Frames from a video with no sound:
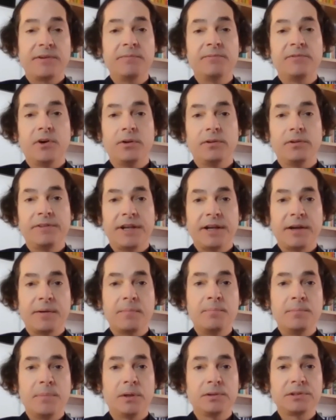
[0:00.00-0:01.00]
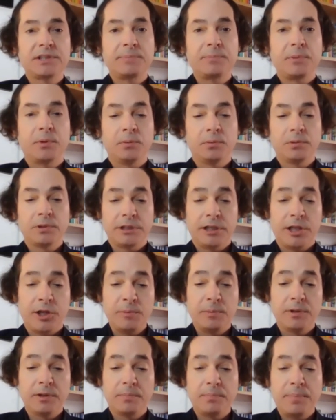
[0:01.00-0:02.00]
involving multiple
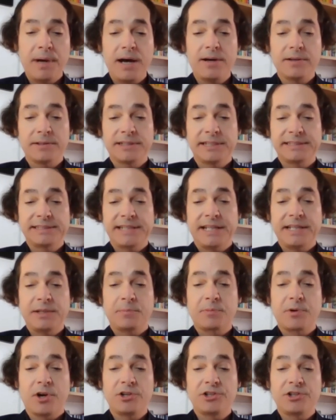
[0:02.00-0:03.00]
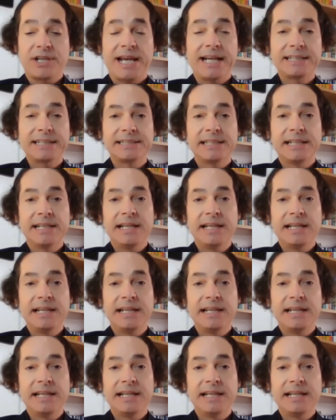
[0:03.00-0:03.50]
global partners in the project.